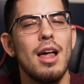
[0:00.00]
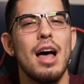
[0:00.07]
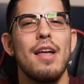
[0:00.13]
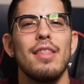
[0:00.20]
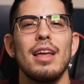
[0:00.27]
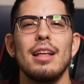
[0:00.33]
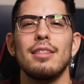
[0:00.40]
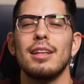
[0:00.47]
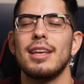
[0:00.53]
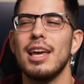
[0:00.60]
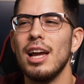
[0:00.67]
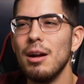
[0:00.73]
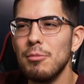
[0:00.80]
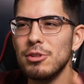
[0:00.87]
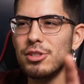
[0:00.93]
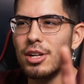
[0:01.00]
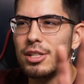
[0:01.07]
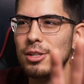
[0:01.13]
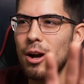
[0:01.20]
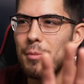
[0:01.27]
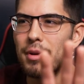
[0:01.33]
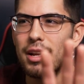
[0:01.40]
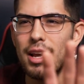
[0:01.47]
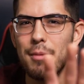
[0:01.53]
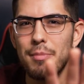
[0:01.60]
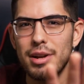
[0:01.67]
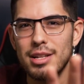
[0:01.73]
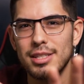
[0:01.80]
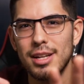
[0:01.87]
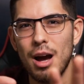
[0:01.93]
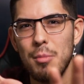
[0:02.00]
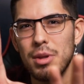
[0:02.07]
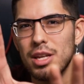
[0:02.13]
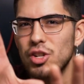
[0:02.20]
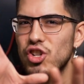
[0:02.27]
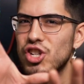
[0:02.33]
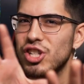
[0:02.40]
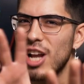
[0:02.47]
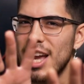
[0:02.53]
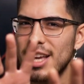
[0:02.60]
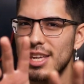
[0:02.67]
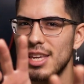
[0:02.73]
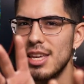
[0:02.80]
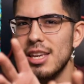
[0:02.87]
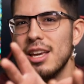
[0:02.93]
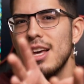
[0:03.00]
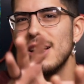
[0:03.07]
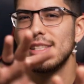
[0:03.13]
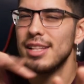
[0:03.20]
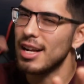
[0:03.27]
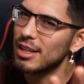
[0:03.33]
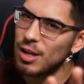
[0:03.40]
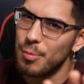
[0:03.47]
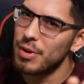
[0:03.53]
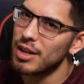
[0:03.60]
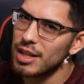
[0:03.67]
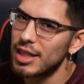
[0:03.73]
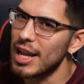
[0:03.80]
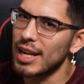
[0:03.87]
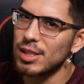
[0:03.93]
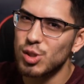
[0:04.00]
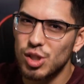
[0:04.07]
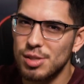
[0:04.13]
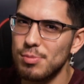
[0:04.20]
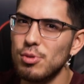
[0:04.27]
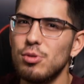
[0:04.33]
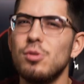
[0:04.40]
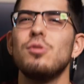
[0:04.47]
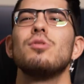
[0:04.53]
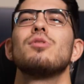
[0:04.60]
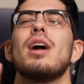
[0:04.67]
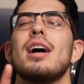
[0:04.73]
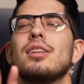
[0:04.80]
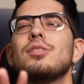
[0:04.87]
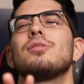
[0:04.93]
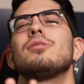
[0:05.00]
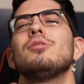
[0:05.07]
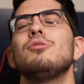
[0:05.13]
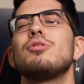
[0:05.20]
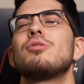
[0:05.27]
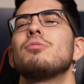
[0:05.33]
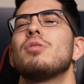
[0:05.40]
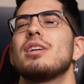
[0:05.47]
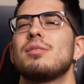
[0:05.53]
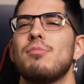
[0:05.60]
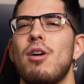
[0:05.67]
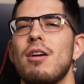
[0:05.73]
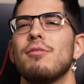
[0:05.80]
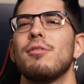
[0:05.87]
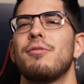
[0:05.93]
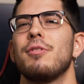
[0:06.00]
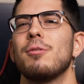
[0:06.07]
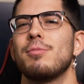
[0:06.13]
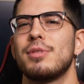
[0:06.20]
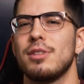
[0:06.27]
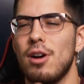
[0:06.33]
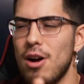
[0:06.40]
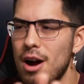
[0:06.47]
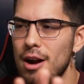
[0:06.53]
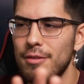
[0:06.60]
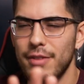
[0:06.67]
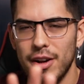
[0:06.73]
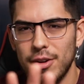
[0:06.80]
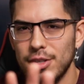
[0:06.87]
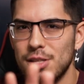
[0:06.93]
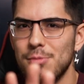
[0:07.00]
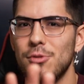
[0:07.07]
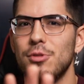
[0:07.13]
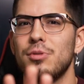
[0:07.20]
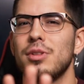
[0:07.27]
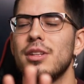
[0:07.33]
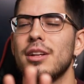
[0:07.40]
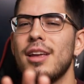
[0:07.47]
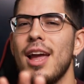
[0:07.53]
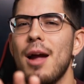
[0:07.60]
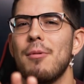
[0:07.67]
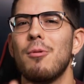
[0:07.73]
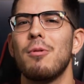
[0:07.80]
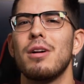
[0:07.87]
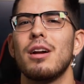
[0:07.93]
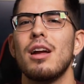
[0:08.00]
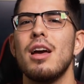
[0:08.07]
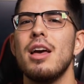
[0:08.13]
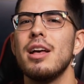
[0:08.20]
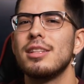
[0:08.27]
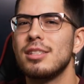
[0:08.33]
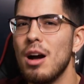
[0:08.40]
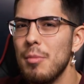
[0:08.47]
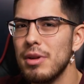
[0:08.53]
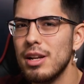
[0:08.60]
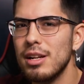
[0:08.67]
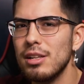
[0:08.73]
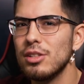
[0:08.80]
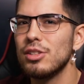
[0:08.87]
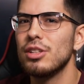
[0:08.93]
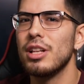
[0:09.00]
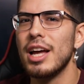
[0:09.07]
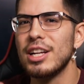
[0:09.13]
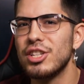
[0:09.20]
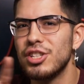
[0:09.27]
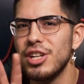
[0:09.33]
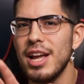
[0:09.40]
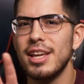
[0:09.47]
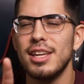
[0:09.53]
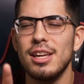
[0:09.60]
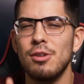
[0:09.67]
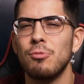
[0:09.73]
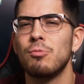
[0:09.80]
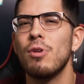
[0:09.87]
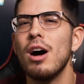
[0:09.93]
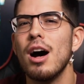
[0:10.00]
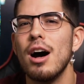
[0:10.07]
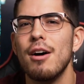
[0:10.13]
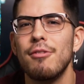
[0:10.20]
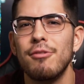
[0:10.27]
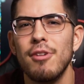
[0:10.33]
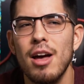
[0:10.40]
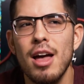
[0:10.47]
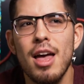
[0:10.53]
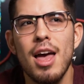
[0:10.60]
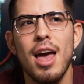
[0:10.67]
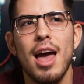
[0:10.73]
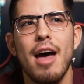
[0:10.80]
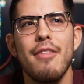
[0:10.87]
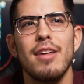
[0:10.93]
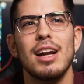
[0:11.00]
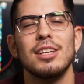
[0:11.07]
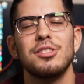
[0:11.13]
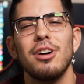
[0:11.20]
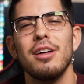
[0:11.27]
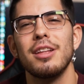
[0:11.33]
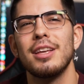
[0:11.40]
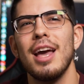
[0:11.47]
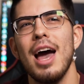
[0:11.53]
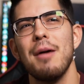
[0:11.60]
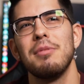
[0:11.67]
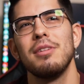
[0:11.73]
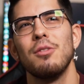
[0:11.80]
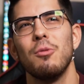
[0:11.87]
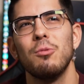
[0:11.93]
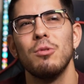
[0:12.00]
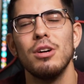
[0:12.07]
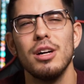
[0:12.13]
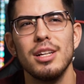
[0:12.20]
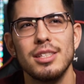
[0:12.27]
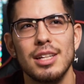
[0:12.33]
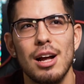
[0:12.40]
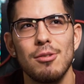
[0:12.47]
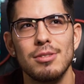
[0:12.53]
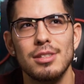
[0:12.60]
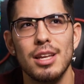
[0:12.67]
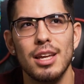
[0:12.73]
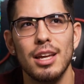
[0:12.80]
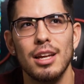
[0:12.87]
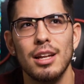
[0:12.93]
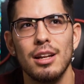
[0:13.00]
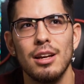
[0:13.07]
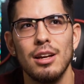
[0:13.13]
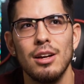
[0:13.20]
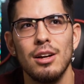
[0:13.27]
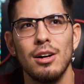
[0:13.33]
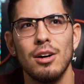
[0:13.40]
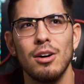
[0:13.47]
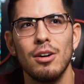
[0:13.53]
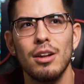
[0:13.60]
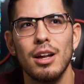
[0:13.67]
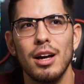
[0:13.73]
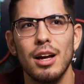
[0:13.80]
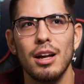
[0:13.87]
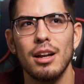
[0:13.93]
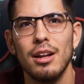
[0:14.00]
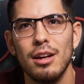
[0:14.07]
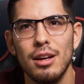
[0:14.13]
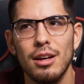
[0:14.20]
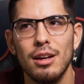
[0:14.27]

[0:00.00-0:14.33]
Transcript: And then the camera starts coming in, but it's coming in shaky. It's not coming in like as smooth as usual as Marvel films are, very smooth with the camera work. It's coming in a little like shaky and rough. And then I saw the cabin in the woods and I was thinking, hold on.